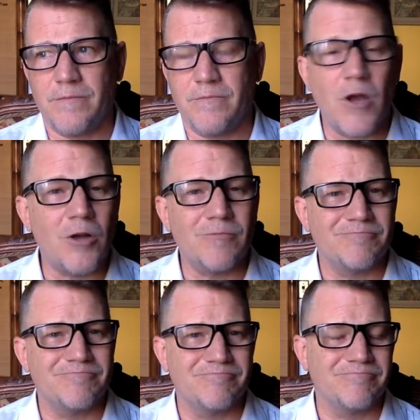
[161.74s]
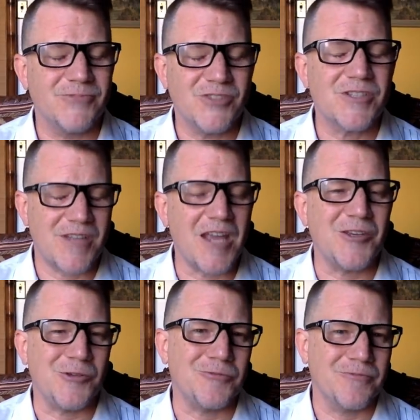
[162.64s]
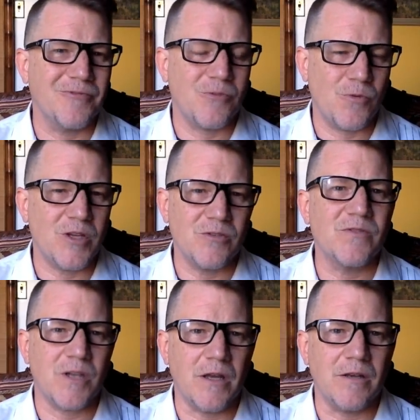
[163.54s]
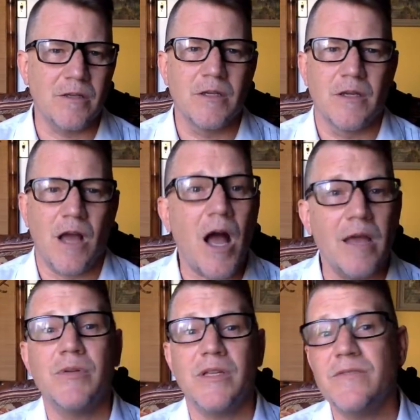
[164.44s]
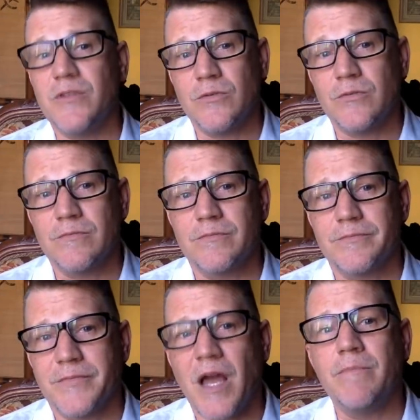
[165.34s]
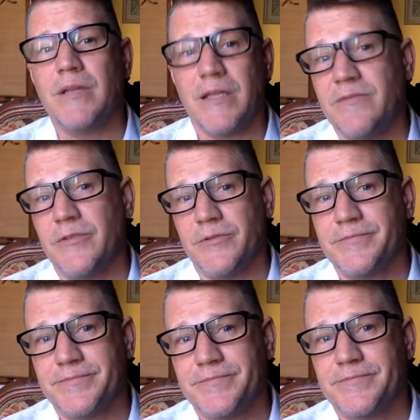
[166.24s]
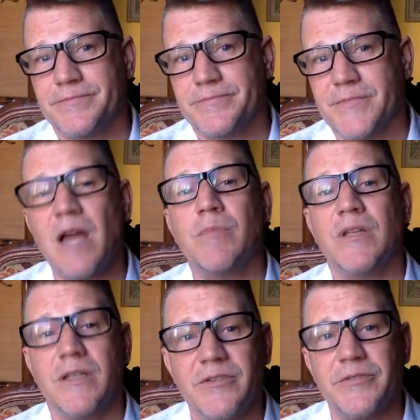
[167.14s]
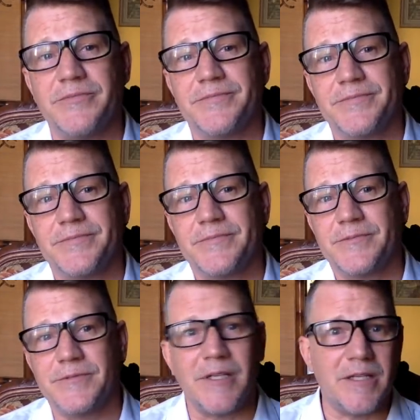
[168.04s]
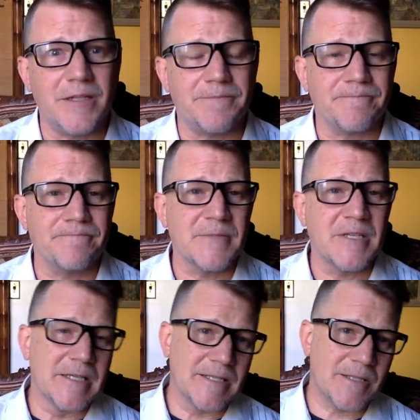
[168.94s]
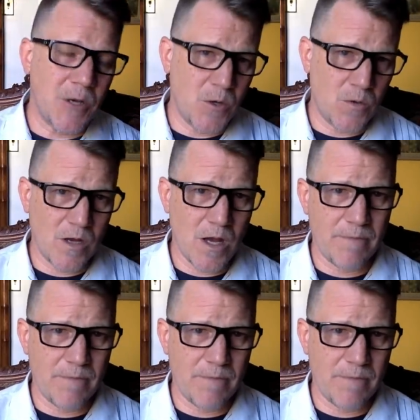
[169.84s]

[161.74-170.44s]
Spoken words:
well, just thank you for what you've done. I believe you. I believe you. I believe you. Right? So,